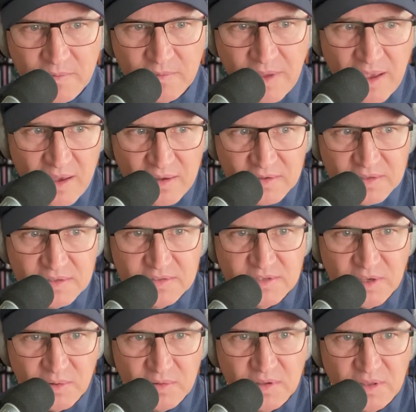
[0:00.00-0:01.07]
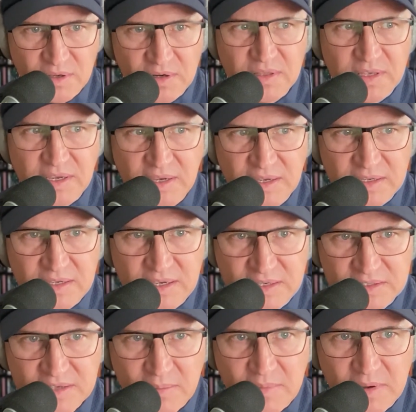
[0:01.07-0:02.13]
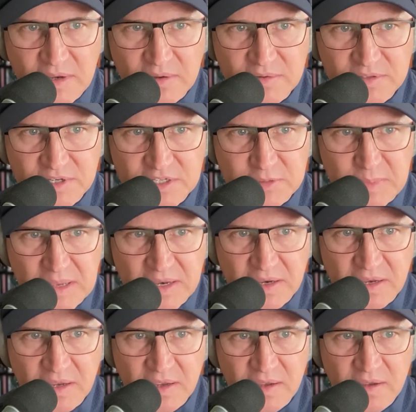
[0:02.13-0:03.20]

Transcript: Yeah, so clearly he's somebody who'd just been